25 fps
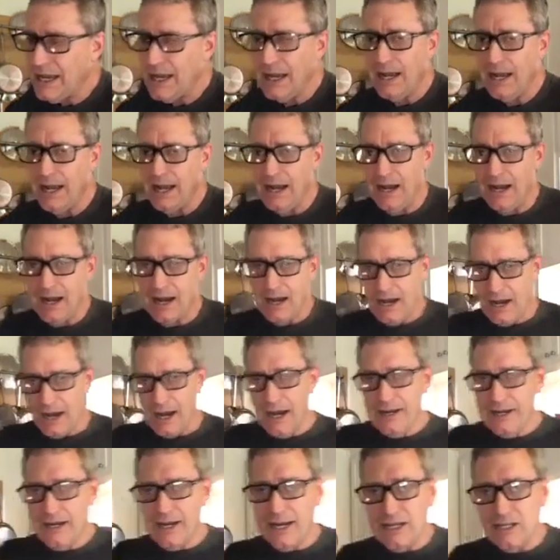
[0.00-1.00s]

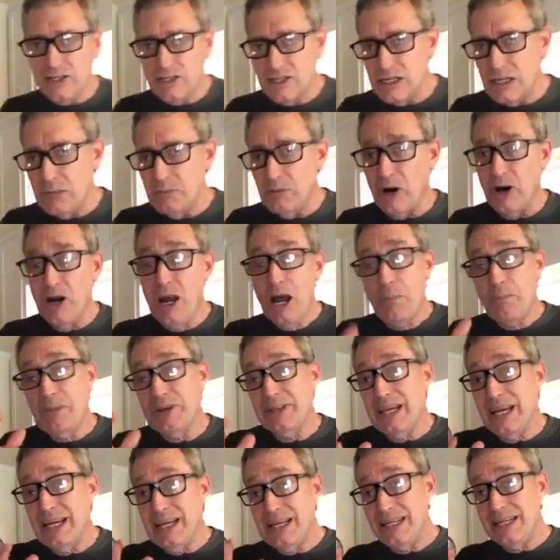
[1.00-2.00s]
a nice simmer,
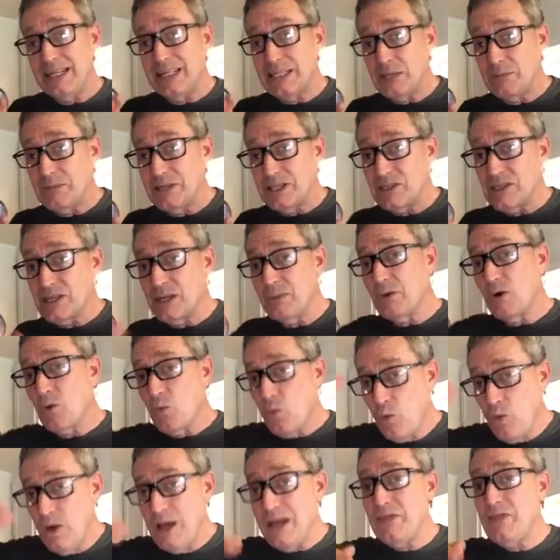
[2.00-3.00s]
but it needs to be a simmer
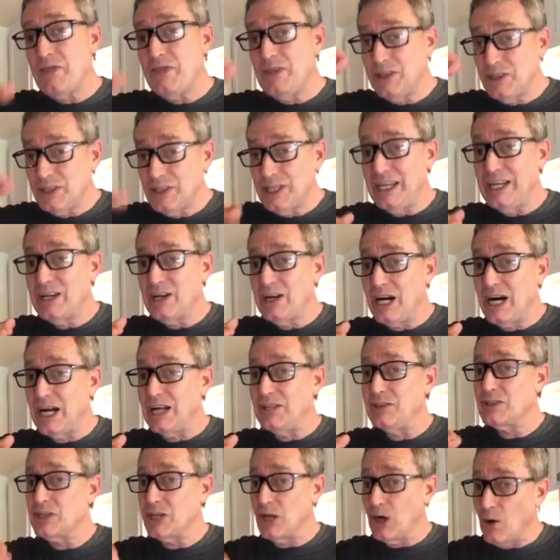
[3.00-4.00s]
with the lid
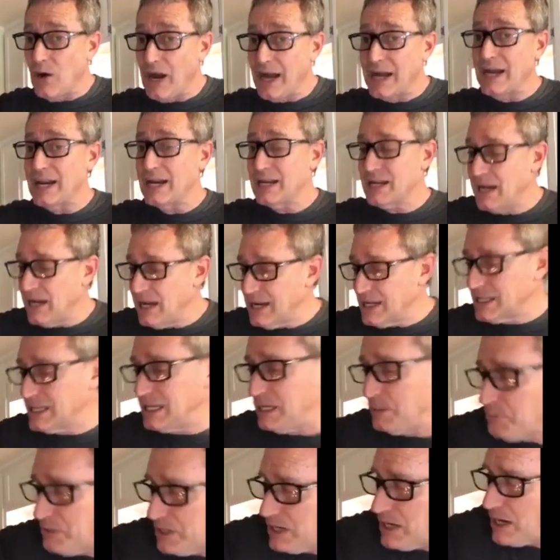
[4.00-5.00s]
on. So I got to kind of keep an